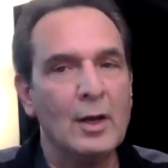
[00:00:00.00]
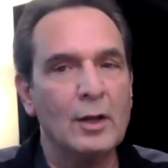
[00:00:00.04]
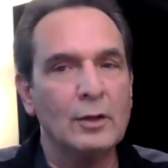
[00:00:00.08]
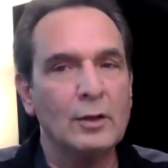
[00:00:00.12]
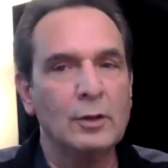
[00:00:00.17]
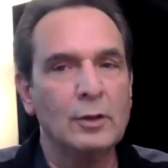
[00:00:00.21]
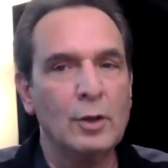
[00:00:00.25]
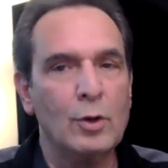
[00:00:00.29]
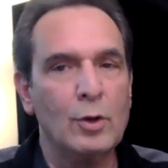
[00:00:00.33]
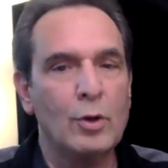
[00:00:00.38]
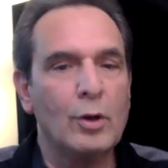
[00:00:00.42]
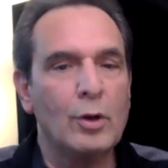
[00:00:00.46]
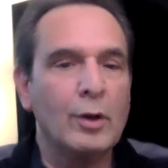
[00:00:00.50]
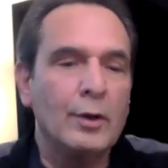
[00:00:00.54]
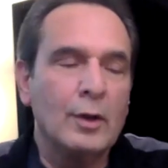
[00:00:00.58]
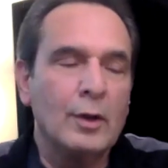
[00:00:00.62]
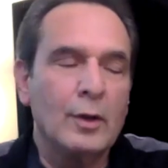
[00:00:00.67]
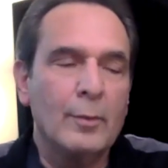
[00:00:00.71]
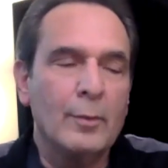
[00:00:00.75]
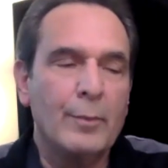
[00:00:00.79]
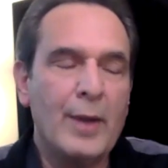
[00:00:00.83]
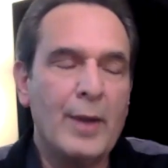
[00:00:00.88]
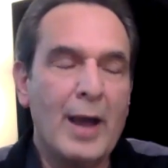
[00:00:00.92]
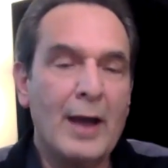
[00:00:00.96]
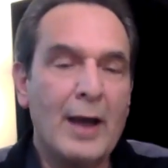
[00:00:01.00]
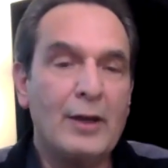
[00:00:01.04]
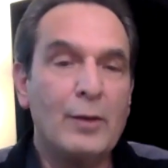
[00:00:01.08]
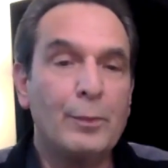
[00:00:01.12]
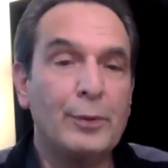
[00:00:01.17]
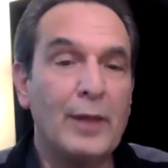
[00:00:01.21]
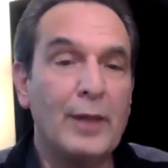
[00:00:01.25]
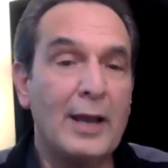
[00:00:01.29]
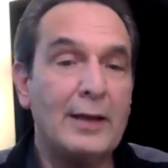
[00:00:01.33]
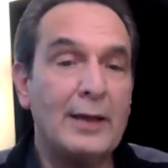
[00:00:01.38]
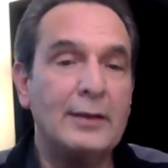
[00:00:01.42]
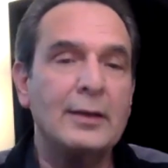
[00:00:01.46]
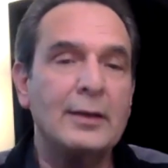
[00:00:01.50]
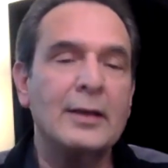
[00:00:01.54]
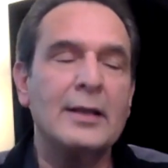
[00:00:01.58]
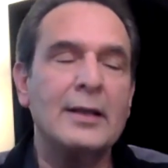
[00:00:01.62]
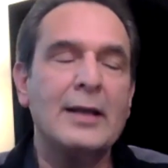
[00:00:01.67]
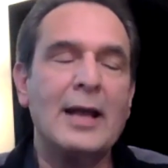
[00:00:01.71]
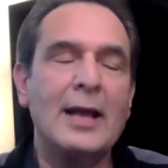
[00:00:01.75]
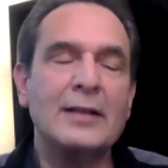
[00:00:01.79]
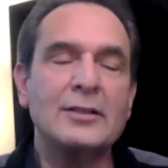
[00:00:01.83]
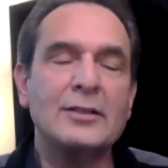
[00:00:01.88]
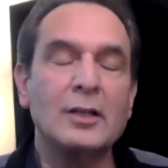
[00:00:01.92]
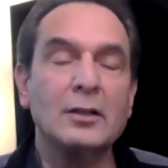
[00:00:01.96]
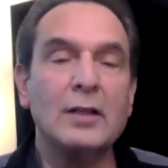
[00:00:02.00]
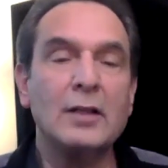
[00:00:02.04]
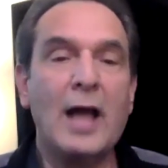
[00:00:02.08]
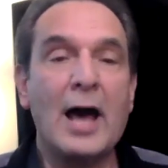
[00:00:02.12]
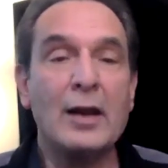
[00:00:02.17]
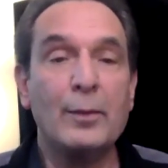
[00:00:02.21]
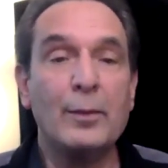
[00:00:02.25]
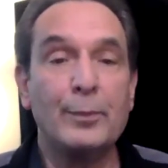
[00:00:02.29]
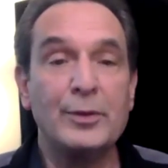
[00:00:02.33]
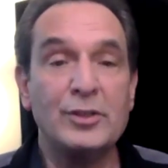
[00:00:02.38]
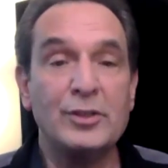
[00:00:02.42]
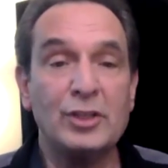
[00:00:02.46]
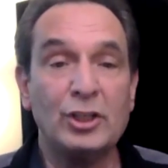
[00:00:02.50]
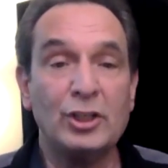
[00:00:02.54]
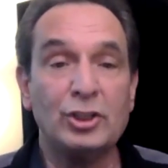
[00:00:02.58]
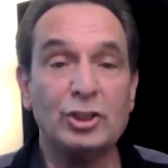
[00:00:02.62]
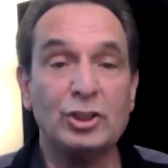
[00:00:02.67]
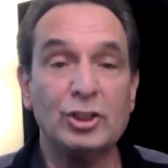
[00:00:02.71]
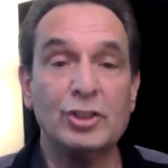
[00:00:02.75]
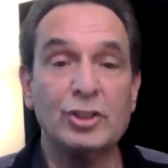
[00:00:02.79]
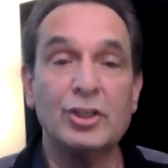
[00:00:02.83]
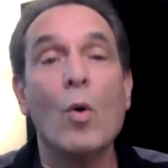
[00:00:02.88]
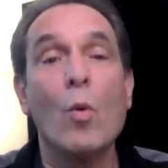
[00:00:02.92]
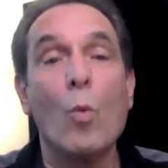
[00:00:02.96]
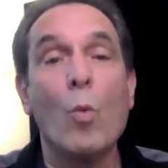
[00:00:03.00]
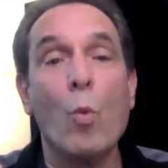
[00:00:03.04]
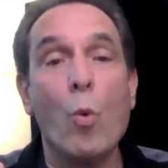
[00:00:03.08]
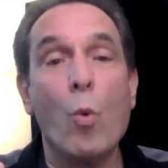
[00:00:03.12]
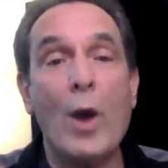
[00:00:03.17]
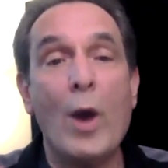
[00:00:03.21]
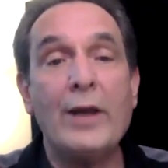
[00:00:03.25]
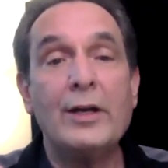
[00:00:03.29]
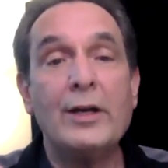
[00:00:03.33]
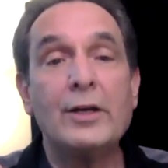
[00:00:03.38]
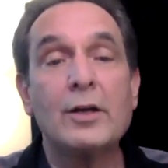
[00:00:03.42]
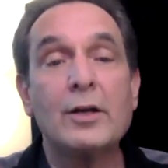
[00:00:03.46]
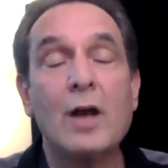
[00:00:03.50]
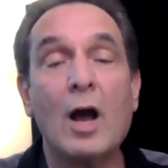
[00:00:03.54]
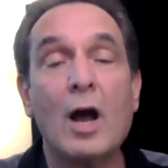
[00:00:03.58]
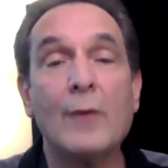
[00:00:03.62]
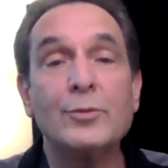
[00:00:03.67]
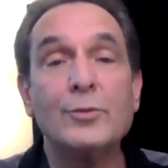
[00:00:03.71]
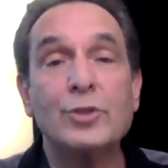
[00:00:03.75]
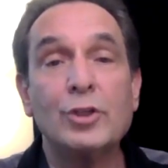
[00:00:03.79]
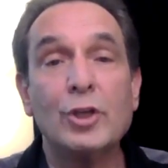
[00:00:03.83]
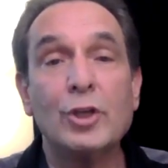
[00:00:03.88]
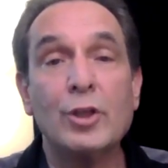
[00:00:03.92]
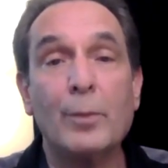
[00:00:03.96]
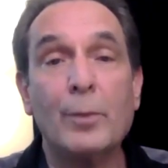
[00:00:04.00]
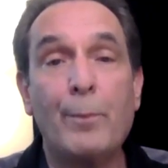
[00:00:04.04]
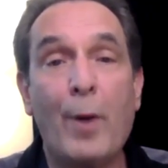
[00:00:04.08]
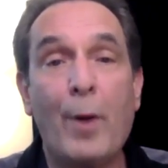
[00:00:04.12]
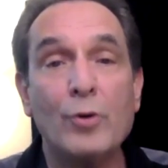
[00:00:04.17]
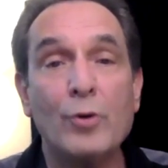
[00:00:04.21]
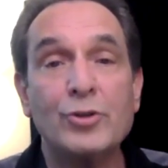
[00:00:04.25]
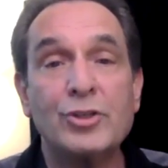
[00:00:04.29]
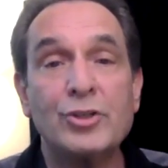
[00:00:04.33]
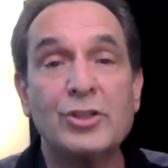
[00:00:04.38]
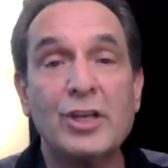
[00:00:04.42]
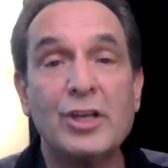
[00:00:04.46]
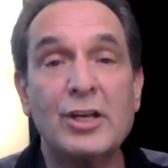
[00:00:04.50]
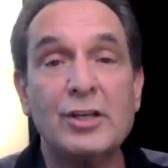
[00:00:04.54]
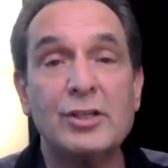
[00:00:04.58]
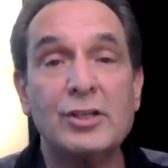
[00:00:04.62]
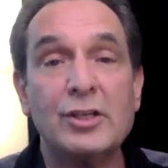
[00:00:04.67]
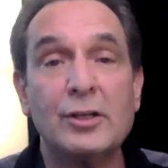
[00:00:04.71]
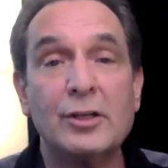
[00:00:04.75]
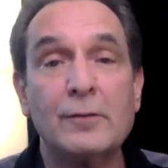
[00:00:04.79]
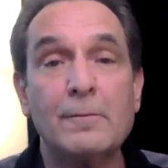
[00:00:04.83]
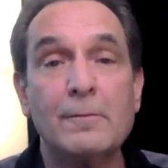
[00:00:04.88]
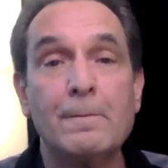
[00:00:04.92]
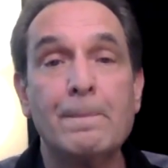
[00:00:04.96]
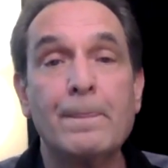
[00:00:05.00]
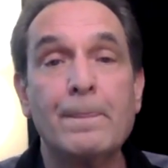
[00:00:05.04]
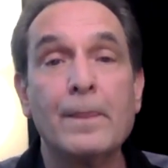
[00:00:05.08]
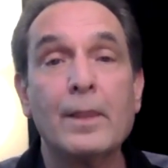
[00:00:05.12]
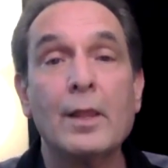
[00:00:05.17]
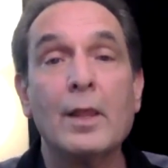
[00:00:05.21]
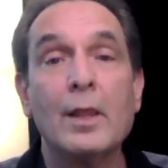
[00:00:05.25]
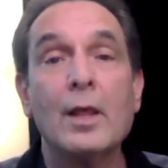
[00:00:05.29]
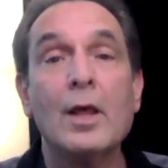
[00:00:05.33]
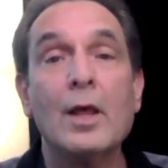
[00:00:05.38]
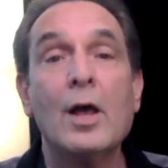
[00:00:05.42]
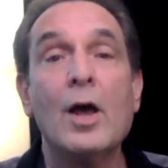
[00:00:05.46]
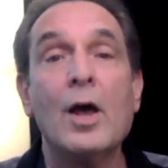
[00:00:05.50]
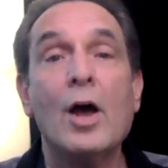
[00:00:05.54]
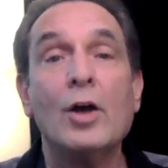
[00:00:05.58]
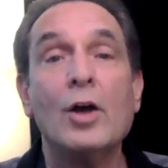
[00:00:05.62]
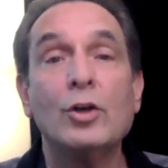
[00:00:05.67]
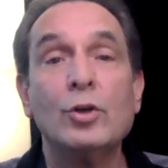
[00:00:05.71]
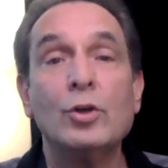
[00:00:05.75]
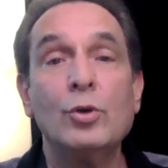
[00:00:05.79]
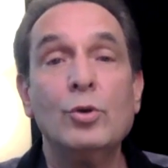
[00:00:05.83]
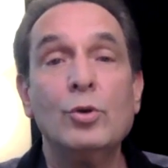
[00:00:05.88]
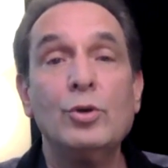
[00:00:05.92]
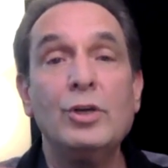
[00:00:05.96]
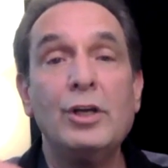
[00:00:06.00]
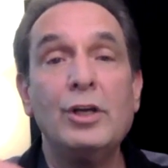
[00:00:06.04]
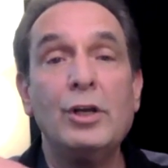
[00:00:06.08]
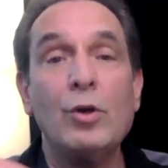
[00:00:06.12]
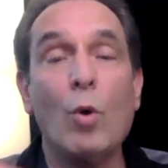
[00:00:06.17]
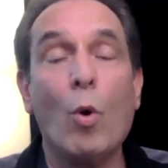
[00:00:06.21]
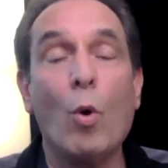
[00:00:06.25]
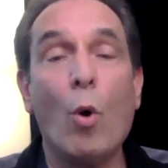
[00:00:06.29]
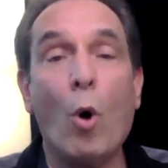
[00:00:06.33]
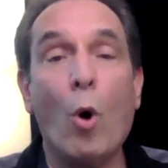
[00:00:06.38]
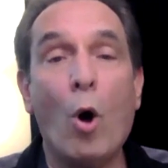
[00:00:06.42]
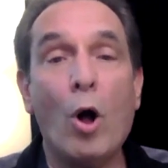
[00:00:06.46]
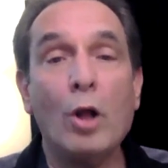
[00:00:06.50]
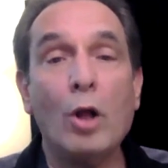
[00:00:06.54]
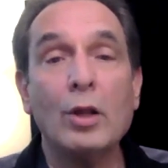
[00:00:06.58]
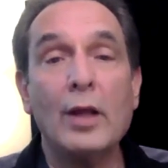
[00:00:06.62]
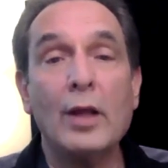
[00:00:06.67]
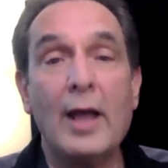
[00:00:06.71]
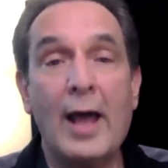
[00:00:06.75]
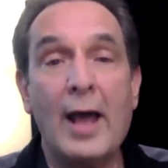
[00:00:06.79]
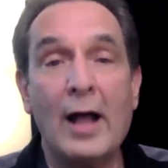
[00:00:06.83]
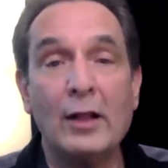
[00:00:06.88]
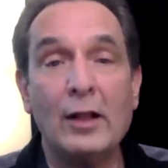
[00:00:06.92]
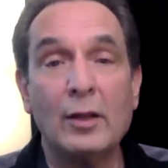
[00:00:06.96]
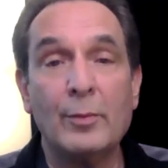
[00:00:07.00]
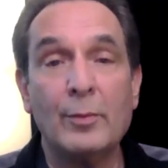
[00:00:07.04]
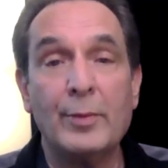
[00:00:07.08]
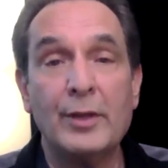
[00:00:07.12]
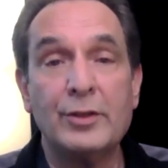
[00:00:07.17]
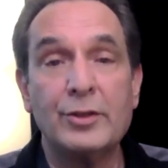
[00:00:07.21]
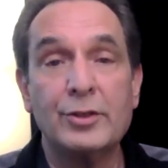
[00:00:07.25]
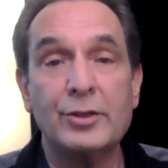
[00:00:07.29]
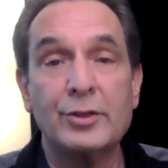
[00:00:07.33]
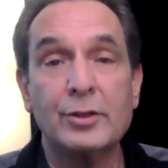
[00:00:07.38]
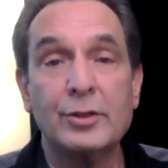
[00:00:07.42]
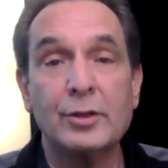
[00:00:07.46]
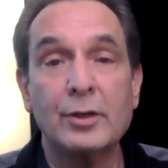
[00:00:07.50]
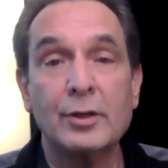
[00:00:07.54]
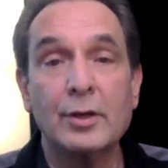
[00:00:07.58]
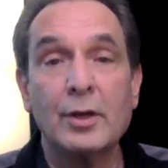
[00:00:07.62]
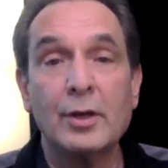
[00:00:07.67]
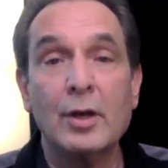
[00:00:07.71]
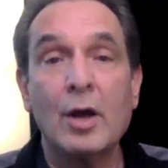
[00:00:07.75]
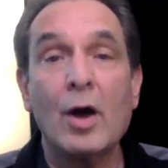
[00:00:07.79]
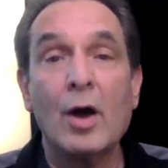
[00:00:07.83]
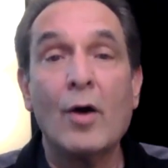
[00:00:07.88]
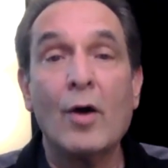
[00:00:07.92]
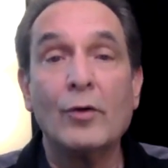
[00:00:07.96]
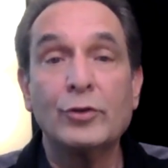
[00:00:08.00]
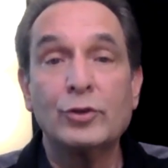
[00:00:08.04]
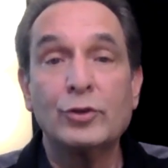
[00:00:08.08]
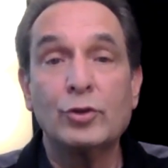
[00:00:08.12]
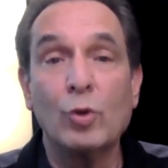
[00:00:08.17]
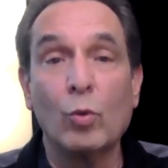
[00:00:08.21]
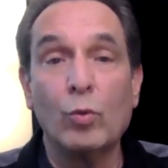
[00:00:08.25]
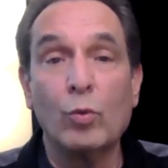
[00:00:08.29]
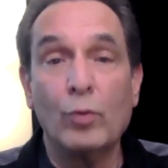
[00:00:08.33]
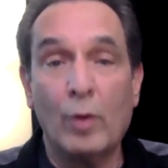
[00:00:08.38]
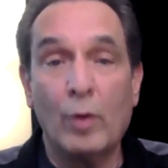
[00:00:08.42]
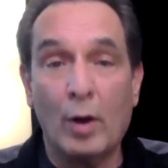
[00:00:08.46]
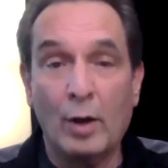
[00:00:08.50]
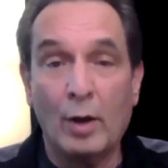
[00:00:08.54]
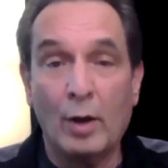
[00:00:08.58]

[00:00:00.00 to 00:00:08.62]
Luke, behind the plate, that's a lot of positions. When it comes to the postseason, you need all elements to